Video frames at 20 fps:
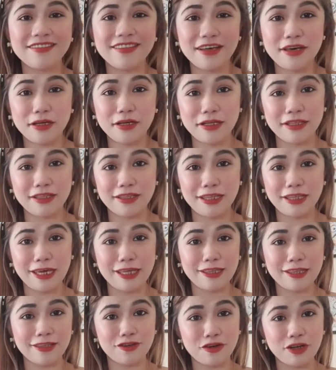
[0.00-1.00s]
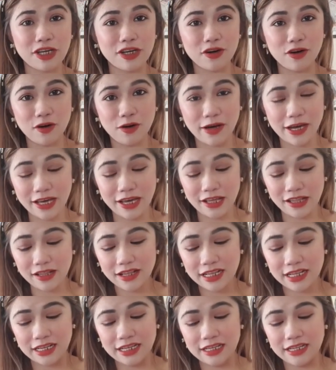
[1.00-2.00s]
the tea tree oil
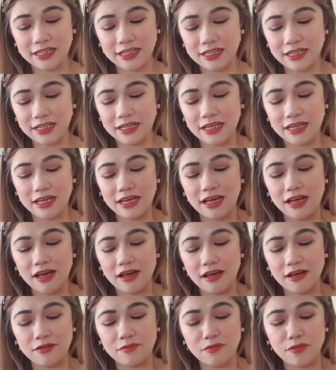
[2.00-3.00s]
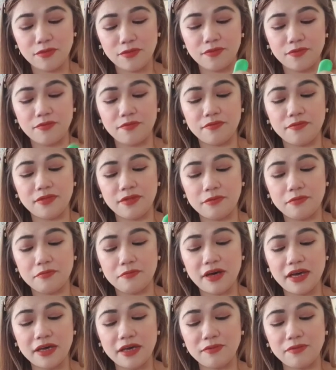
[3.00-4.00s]
on
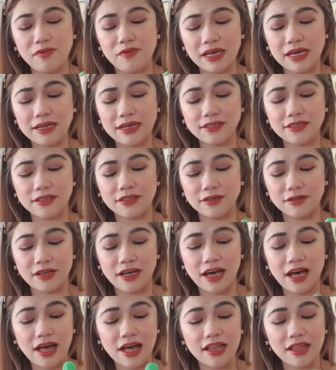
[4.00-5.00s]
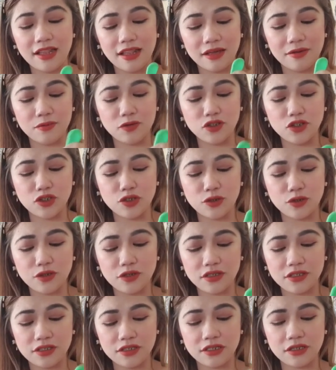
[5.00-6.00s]
my baking soda and lemon
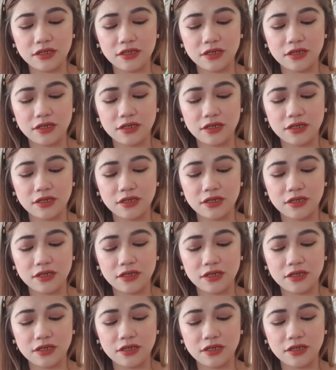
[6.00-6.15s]
juice,